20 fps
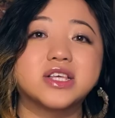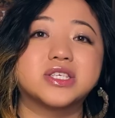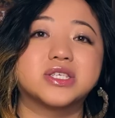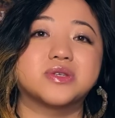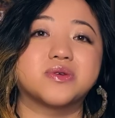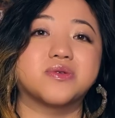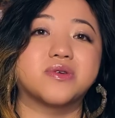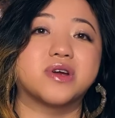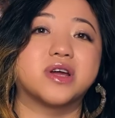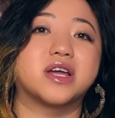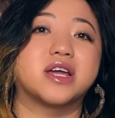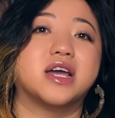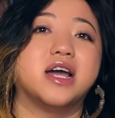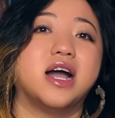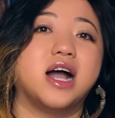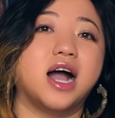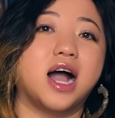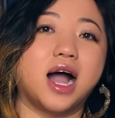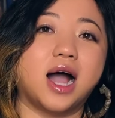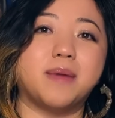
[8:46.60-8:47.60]
a story
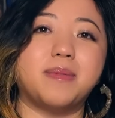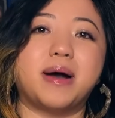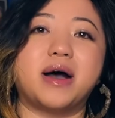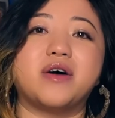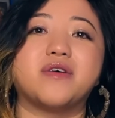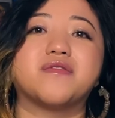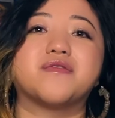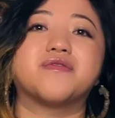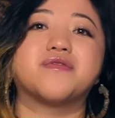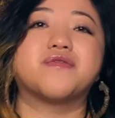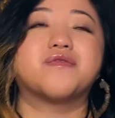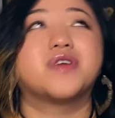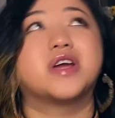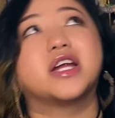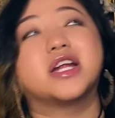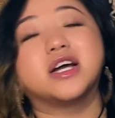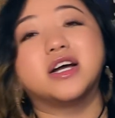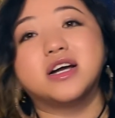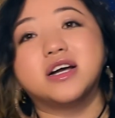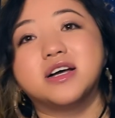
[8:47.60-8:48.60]
about
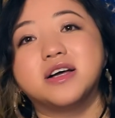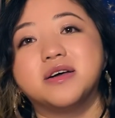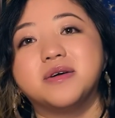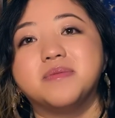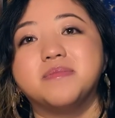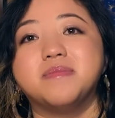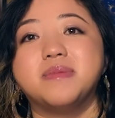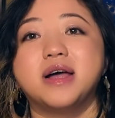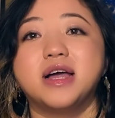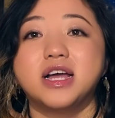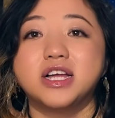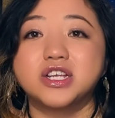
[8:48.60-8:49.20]
freedom,